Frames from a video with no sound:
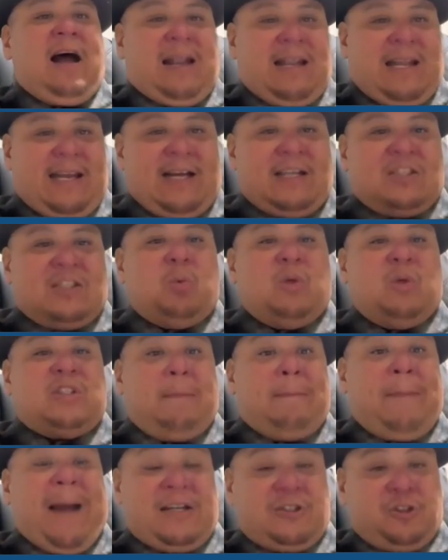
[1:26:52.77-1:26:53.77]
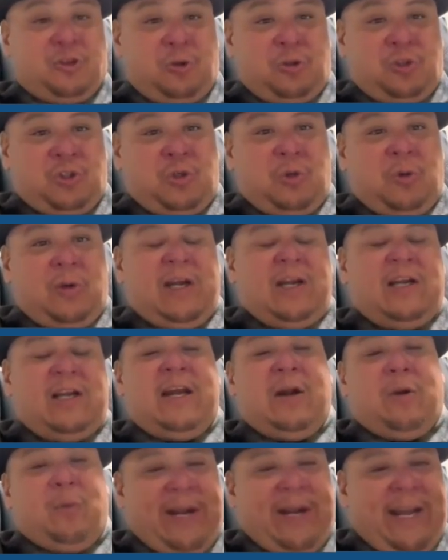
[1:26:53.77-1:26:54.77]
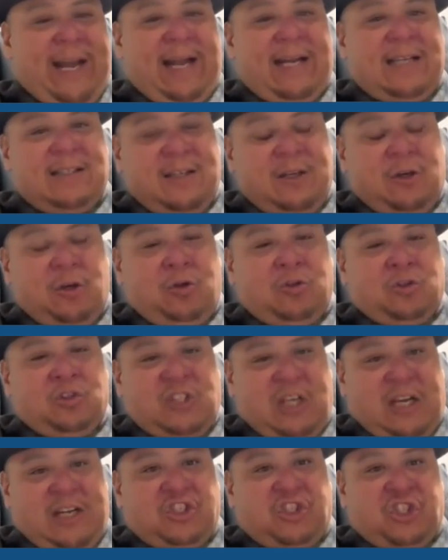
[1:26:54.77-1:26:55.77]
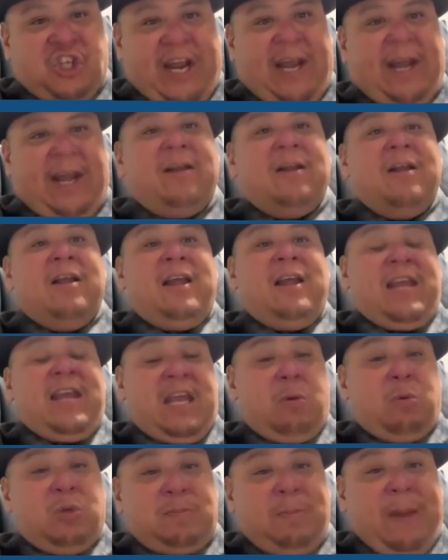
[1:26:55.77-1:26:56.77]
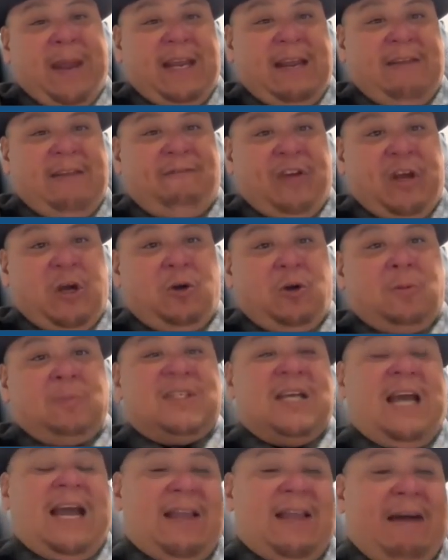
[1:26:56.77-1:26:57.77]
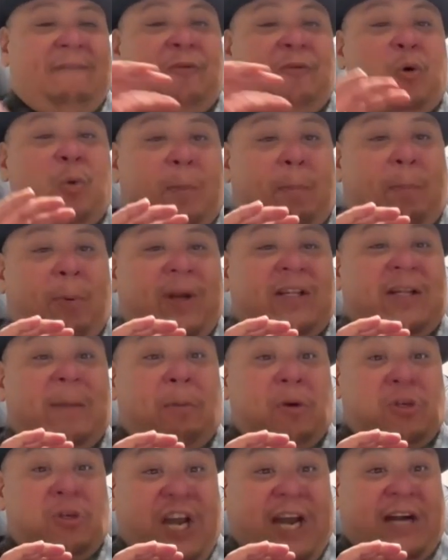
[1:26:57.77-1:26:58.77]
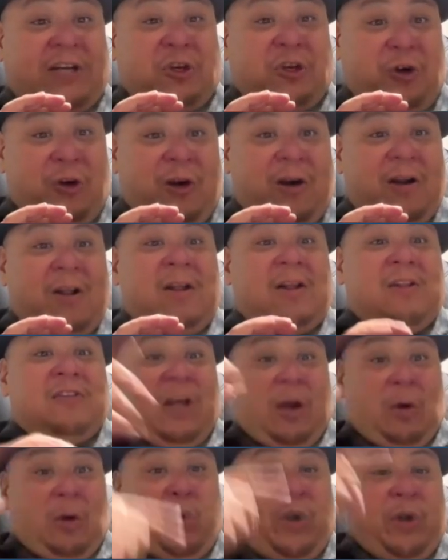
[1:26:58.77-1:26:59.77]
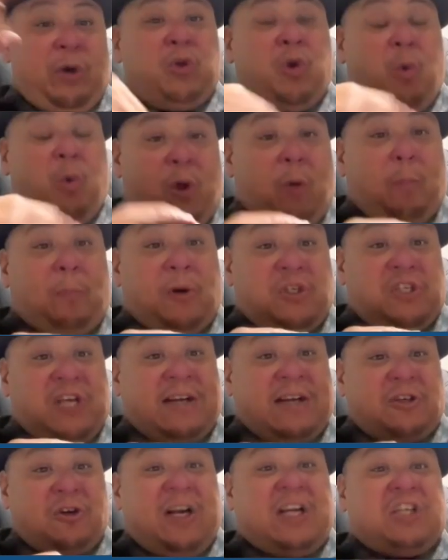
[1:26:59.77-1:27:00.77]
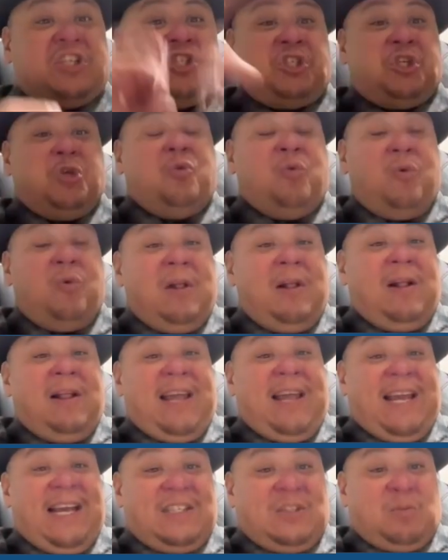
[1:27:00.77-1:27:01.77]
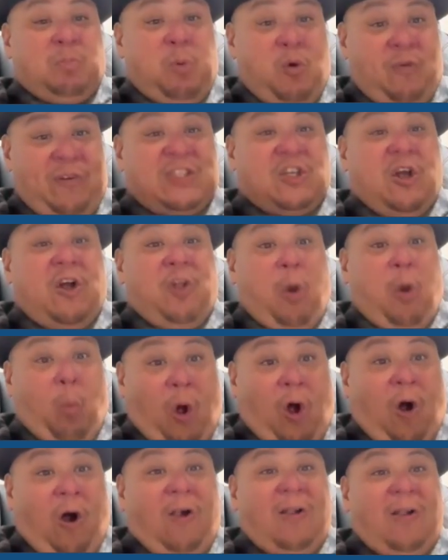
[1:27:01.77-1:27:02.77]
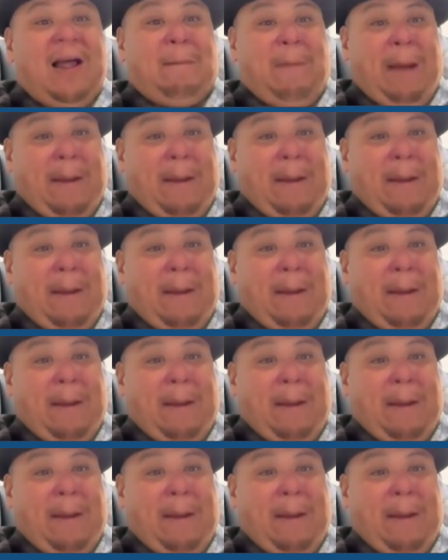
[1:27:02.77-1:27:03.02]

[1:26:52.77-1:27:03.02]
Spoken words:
Elias was a master's student. He already had his little son, Che. He was making films, and that fool would bring the projector, the wheel-to-wheel projector, and shoot his movies on the wall at my